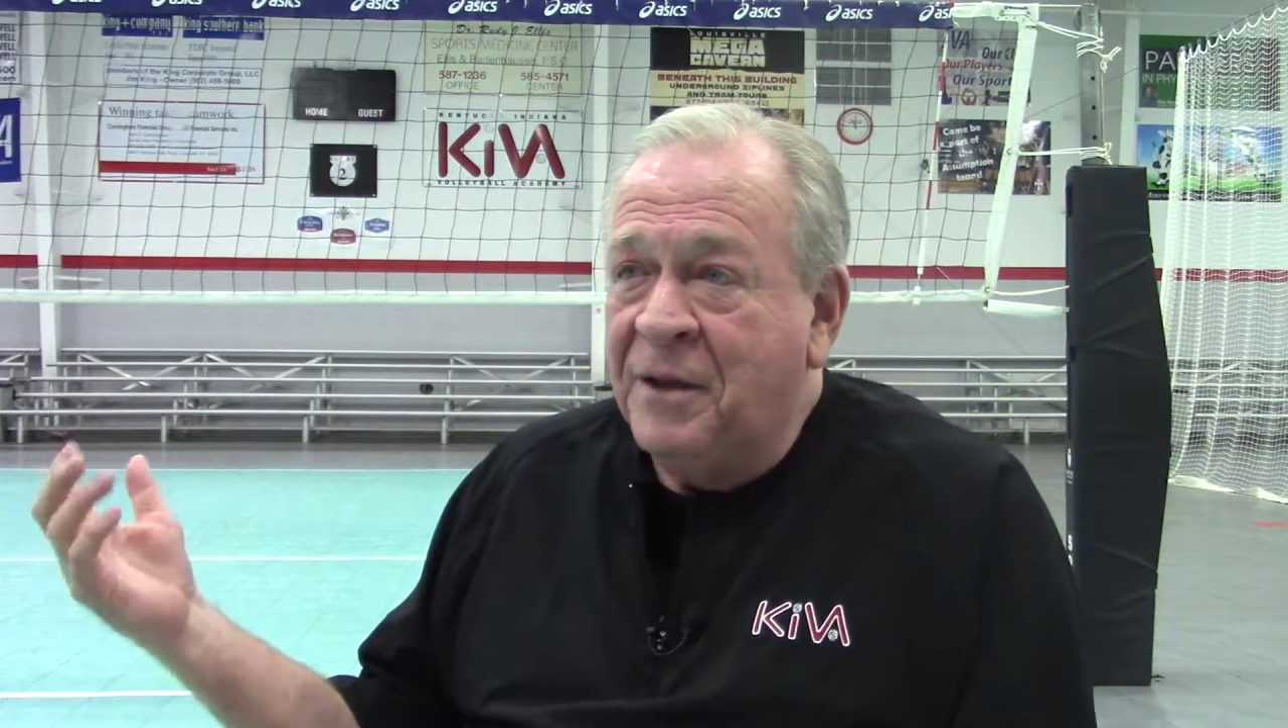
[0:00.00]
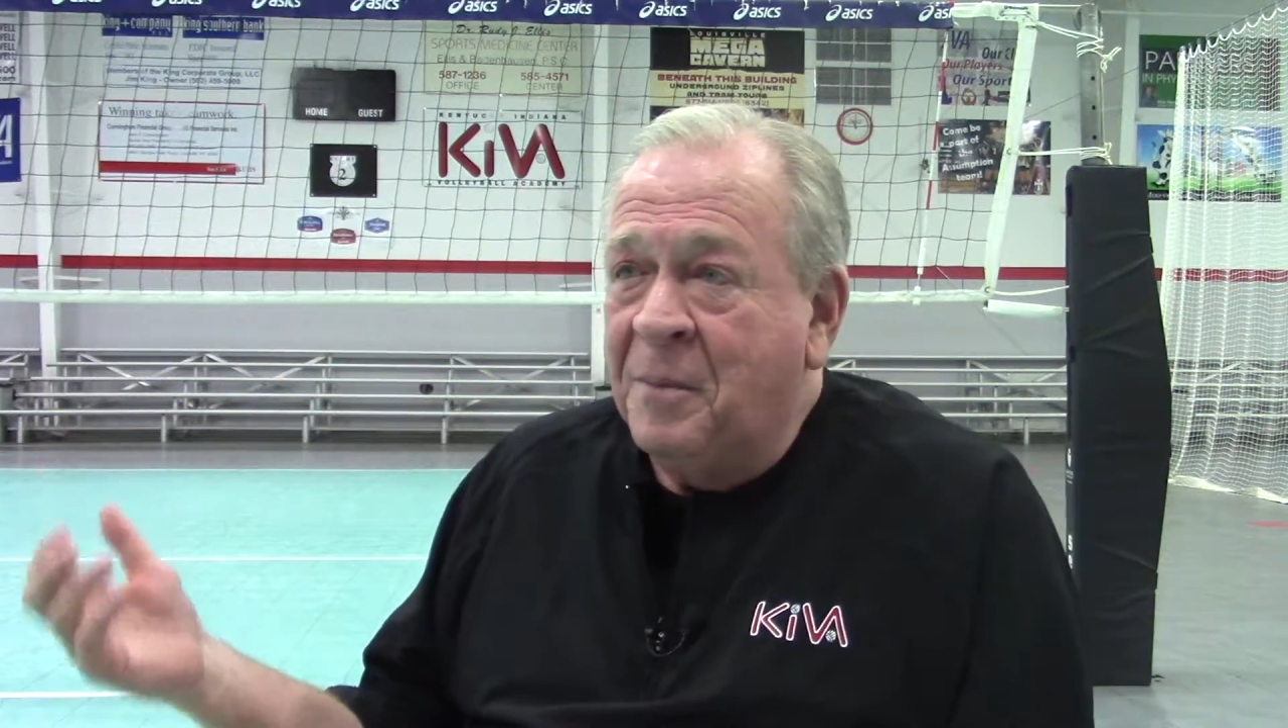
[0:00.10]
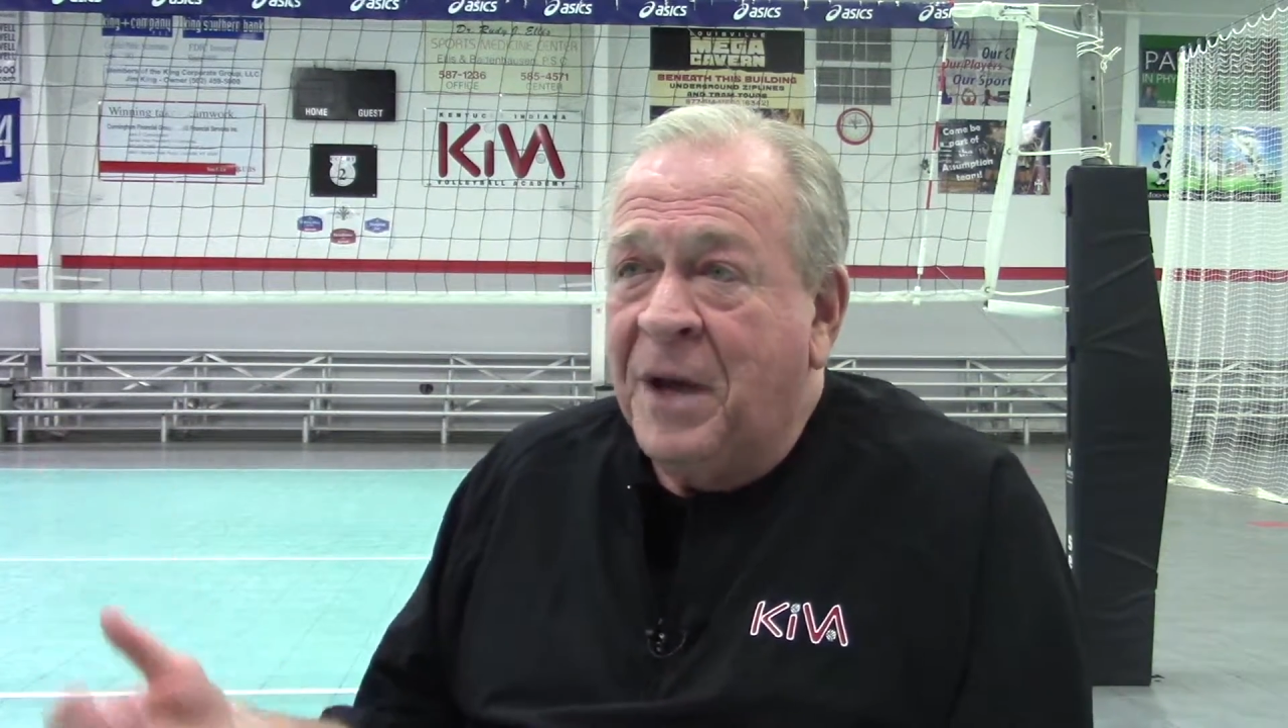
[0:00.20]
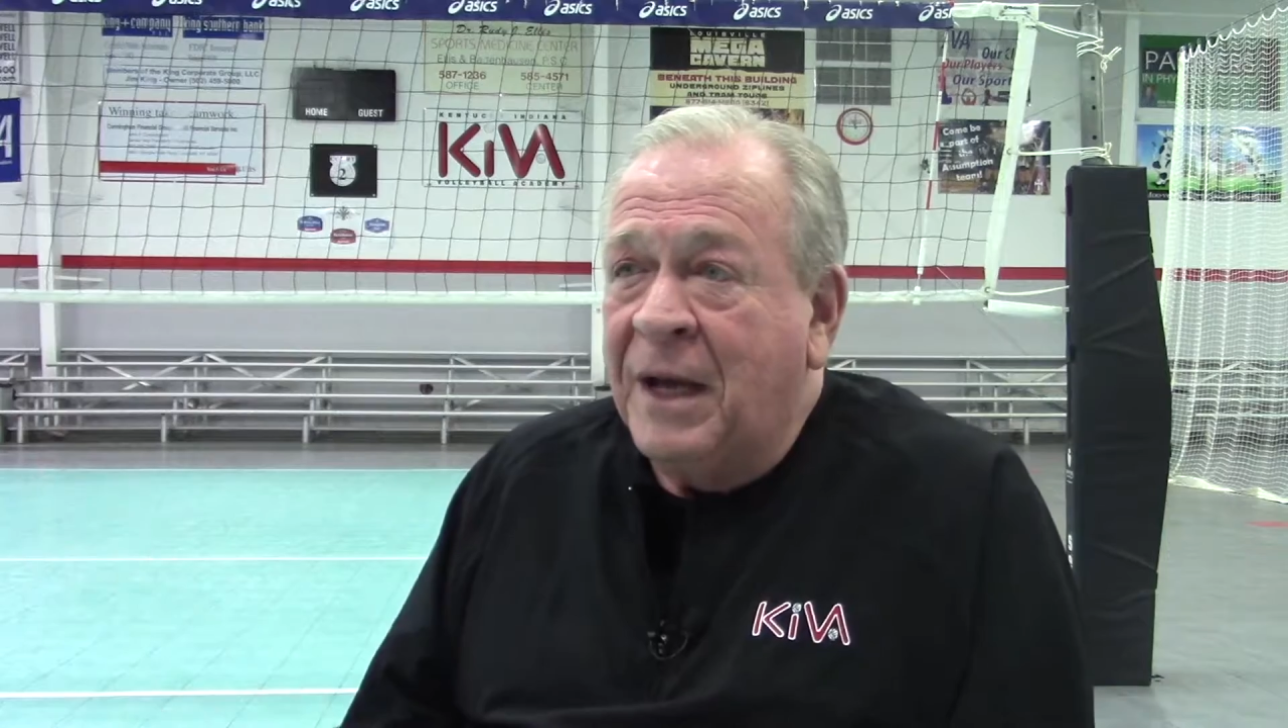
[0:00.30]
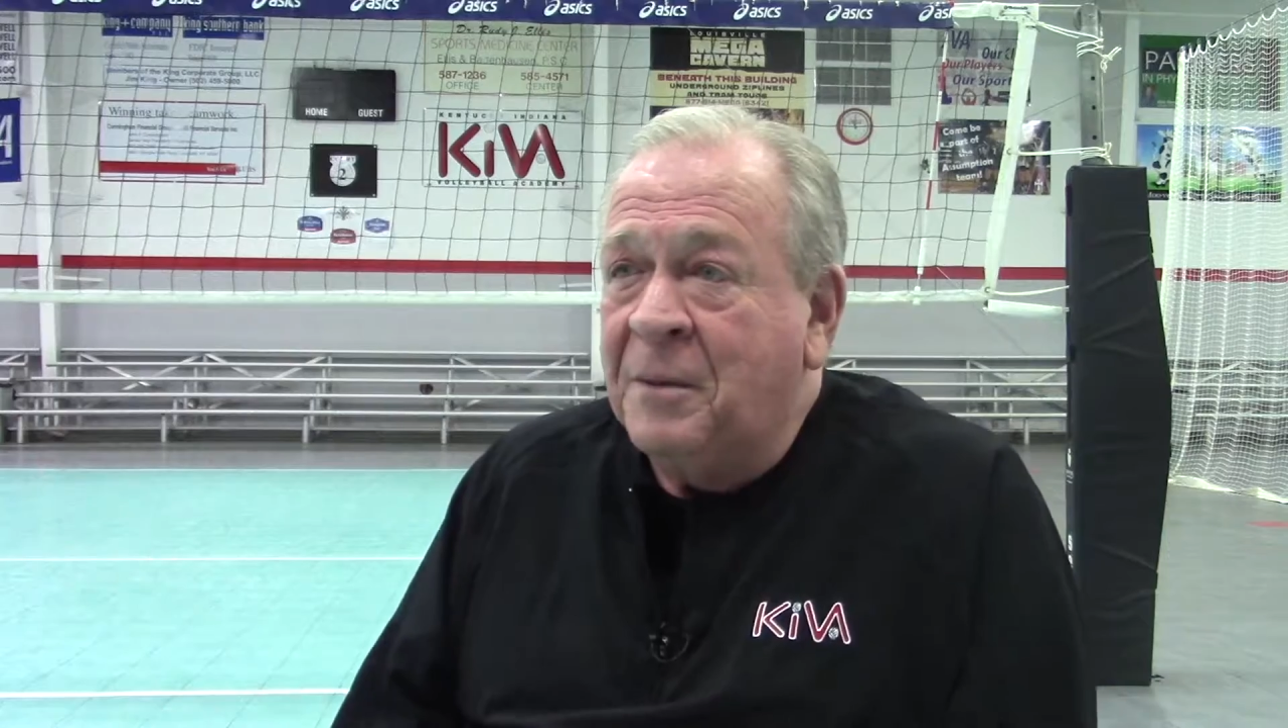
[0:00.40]
they're
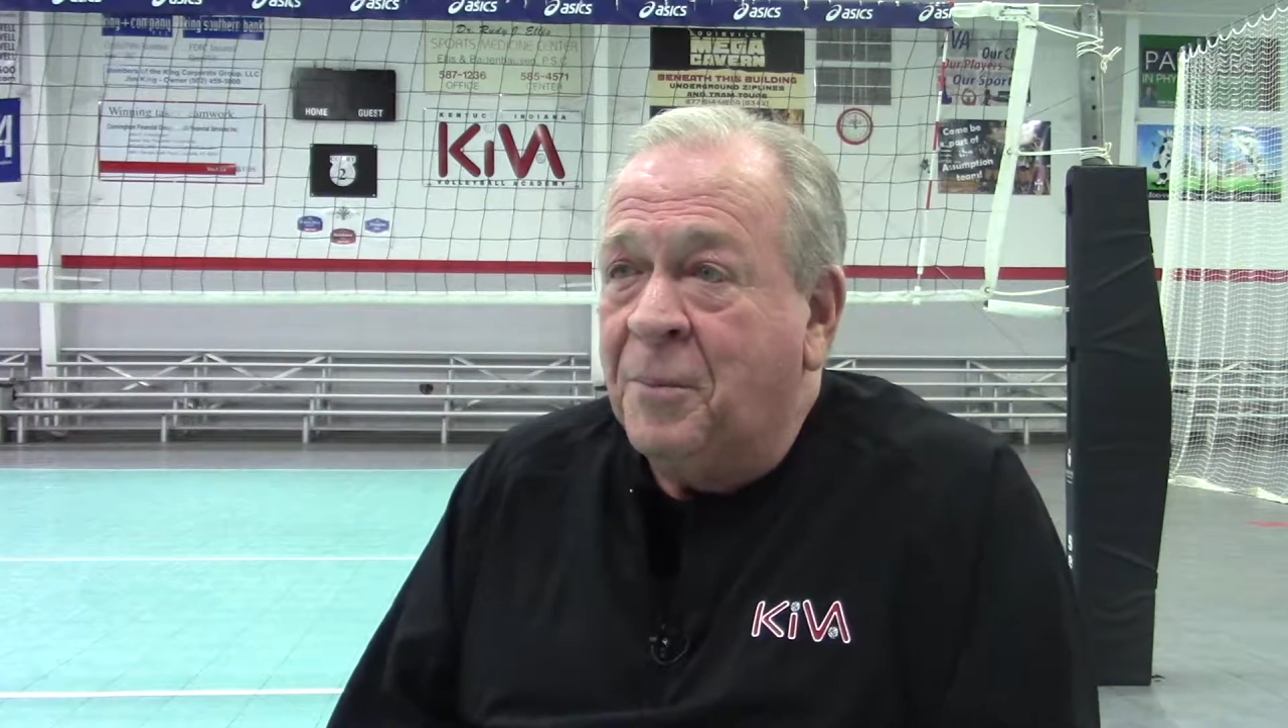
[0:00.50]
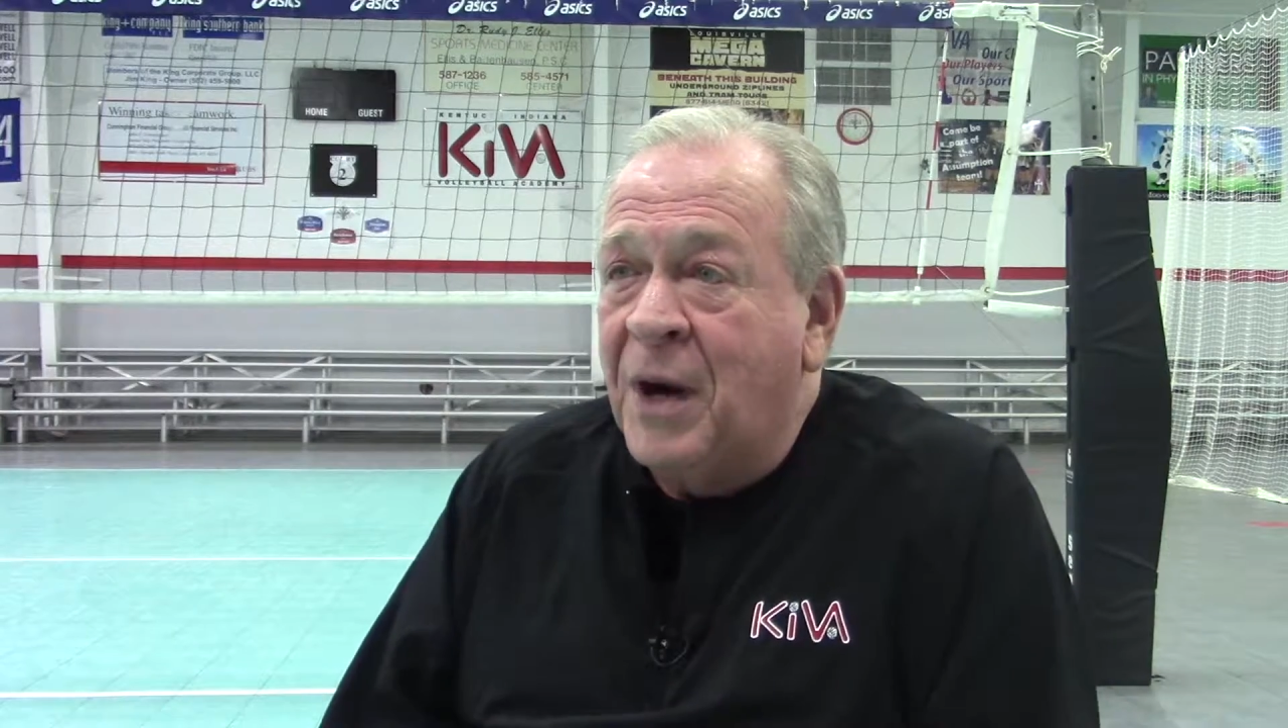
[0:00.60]
back in